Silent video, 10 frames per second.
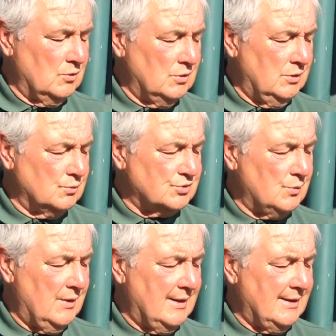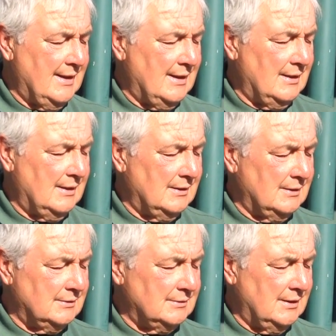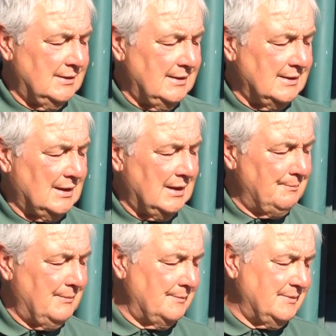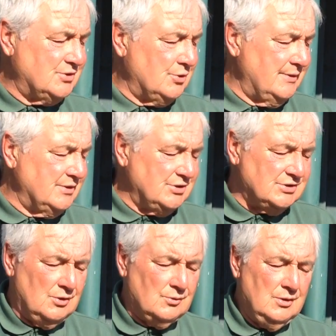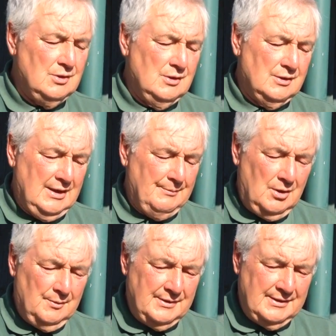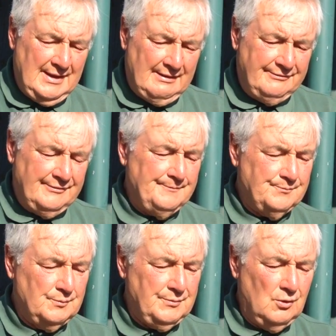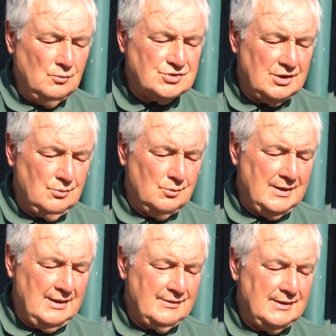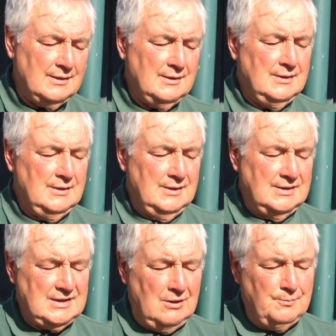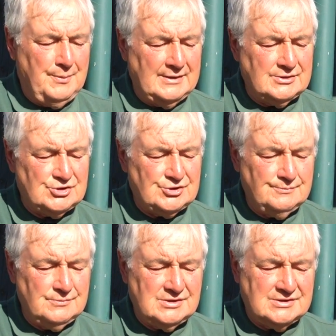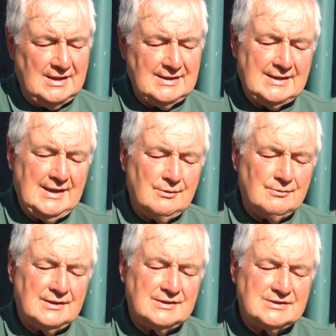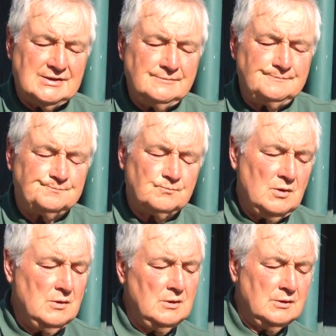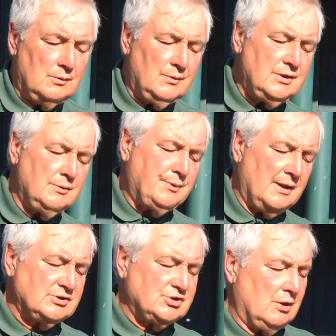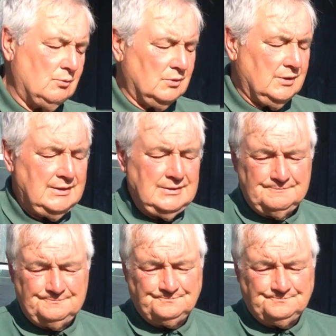little square there, and then the clip maybe 2 inches long. That might be enough. But also what we have here is hole punch to take care of this, yeah? Now when you punch hole in,